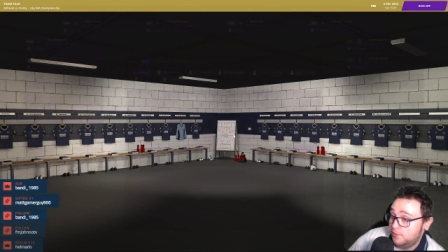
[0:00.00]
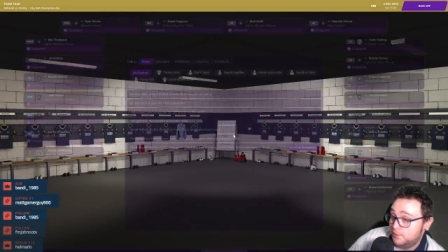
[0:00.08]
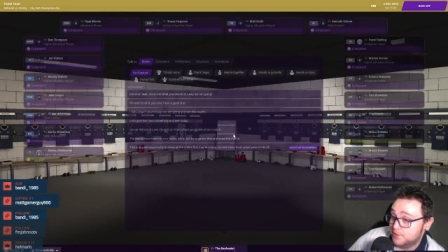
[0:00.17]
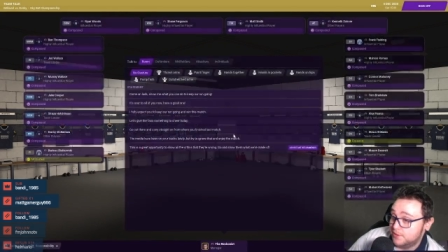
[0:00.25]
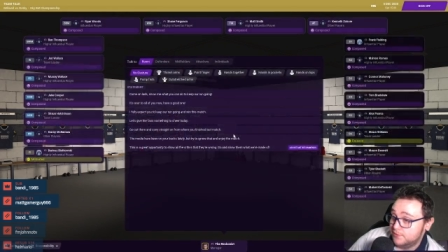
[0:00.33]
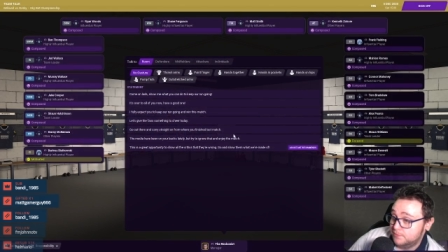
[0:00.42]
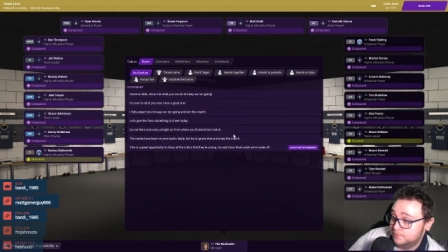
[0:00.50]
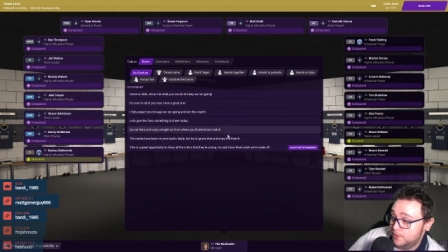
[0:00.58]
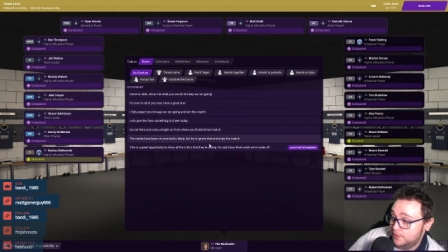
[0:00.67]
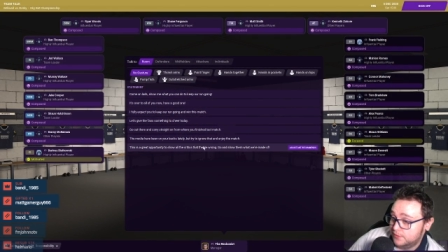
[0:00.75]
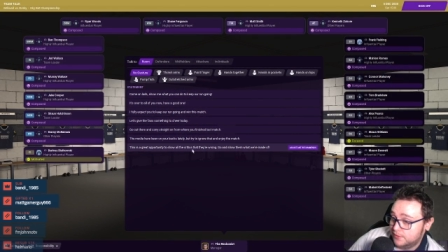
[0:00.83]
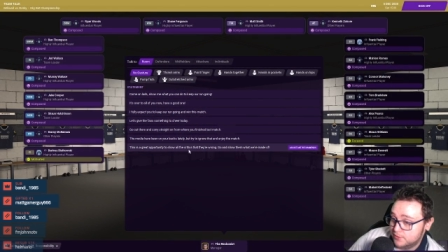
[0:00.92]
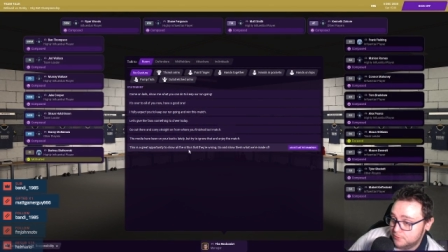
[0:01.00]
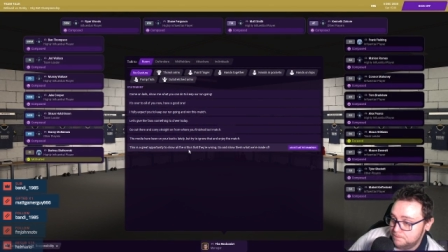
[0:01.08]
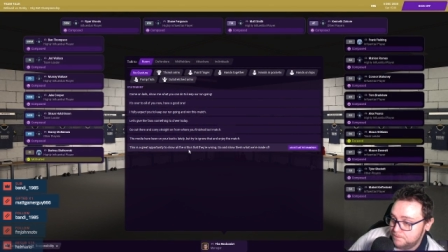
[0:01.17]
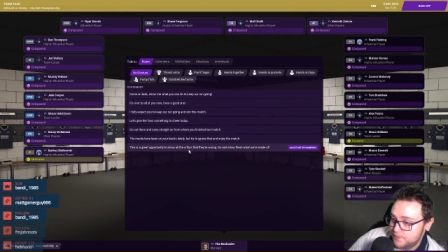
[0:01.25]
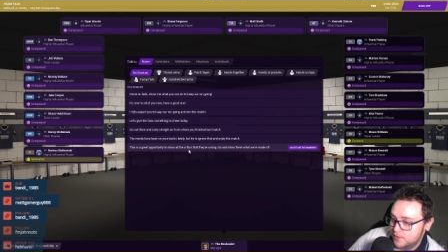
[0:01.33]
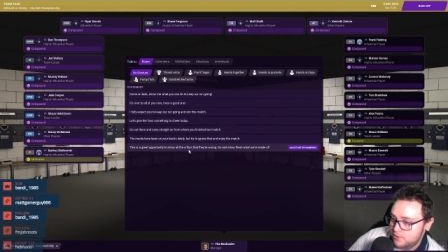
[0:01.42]
I wasn't even paying
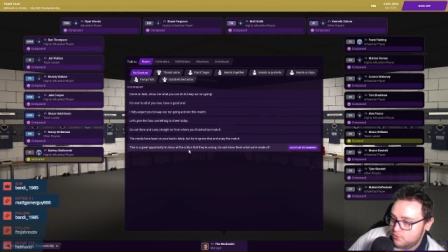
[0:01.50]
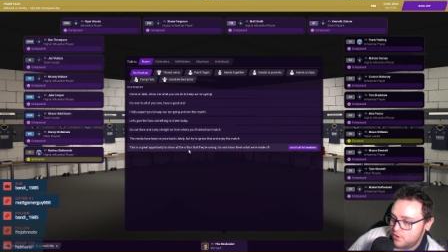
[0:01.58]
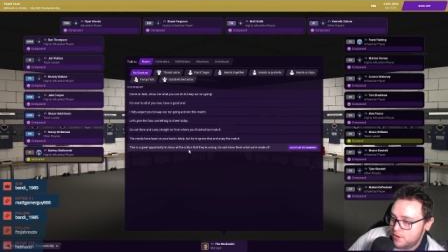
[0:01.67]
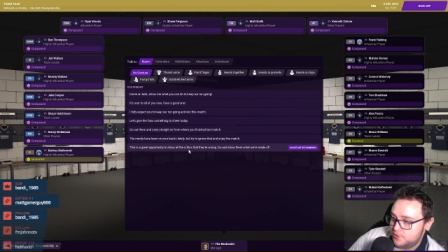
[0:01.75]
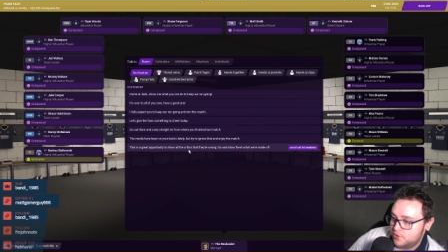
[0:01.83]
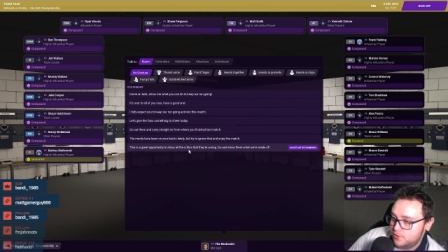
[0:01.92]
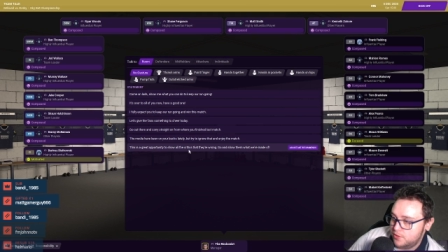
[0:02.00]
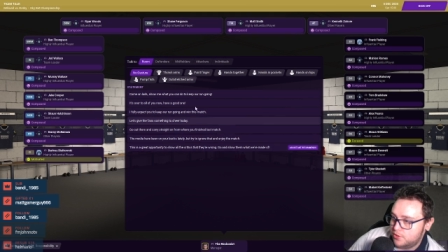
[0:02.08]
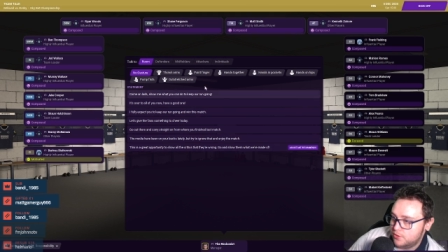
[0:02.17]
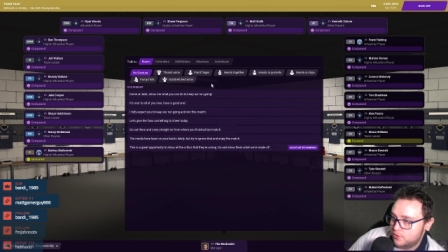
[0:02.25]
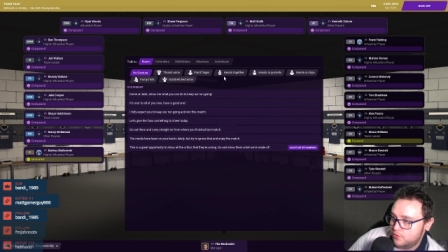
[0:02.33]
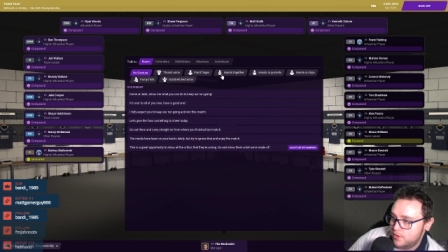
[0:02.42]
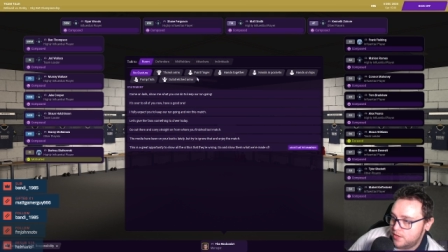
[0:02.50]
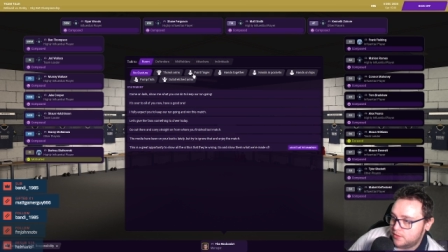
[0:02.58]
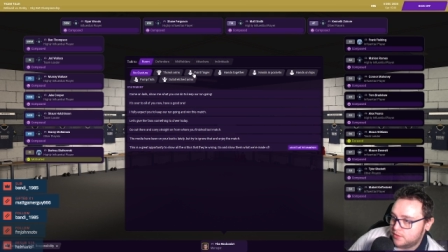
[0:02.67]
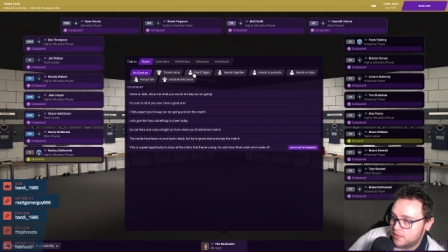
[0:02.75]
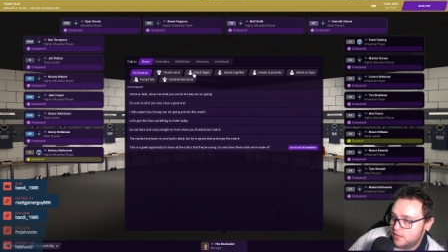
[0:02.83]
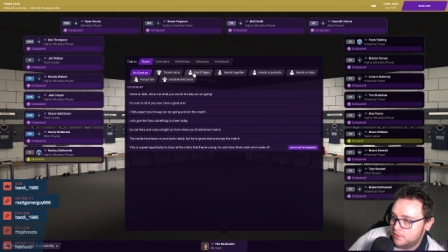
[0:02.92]
attention. Great opportunity to show the
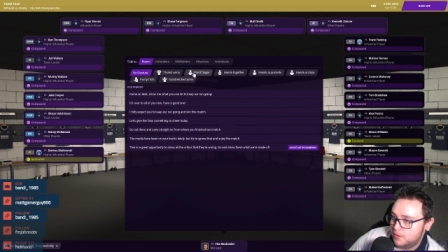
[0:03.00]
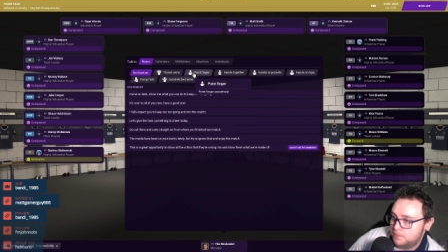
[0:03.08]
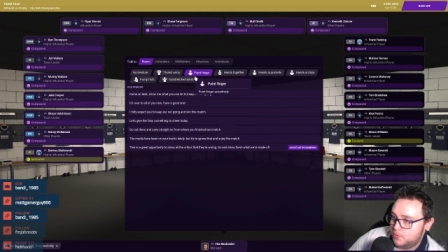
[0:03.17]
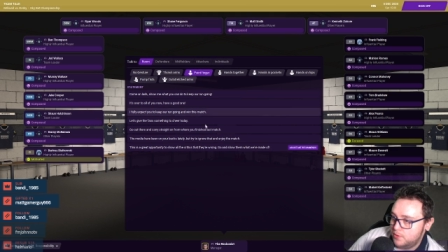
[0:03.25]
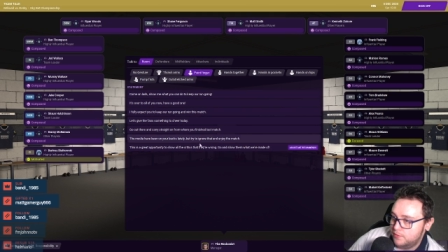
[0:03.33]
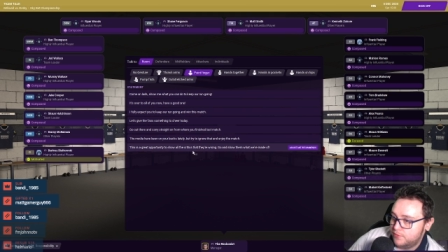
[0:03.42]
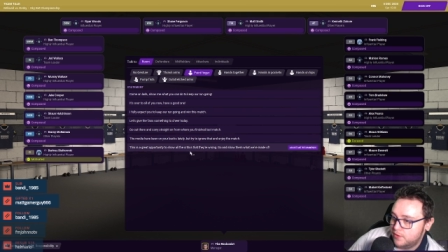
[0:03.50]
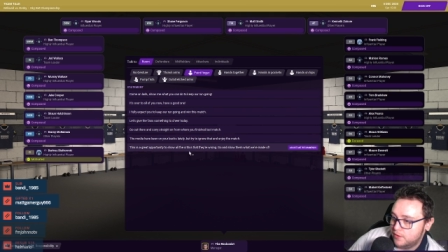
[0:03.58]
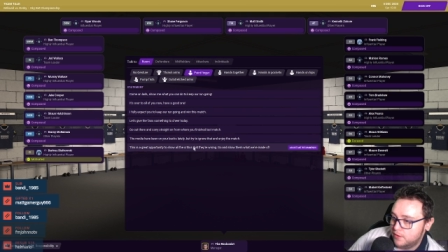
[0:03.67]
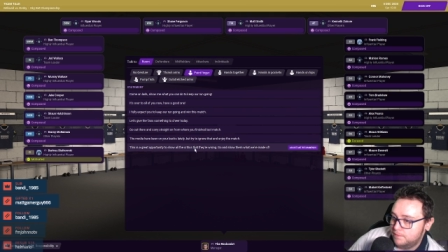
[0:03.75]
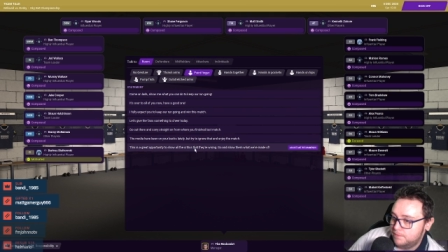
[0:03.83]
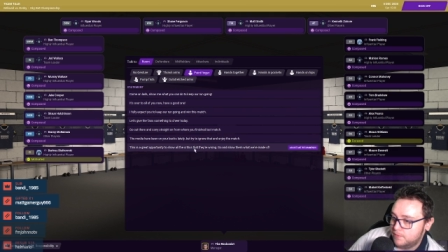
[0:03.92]
critics. I'm going to point the finger.